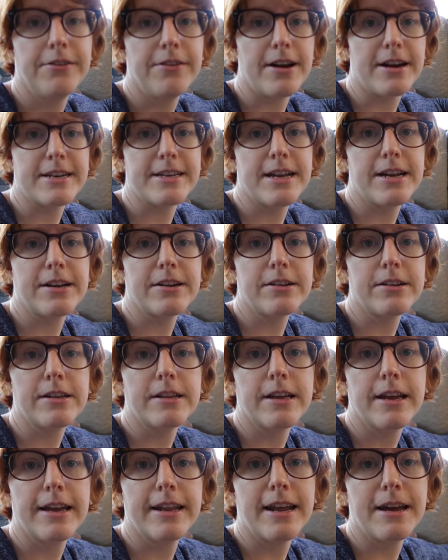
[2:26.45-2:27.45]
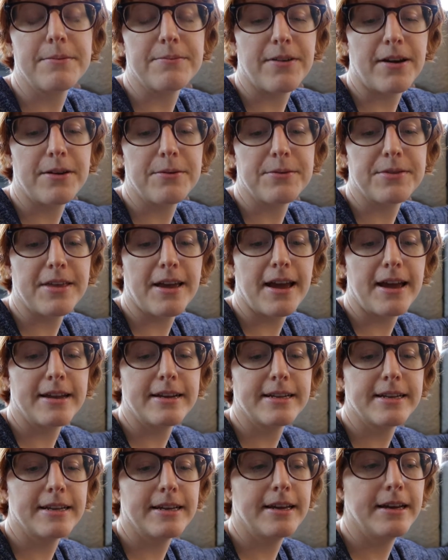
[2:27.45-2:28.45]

rectangle, and I'm fine with that.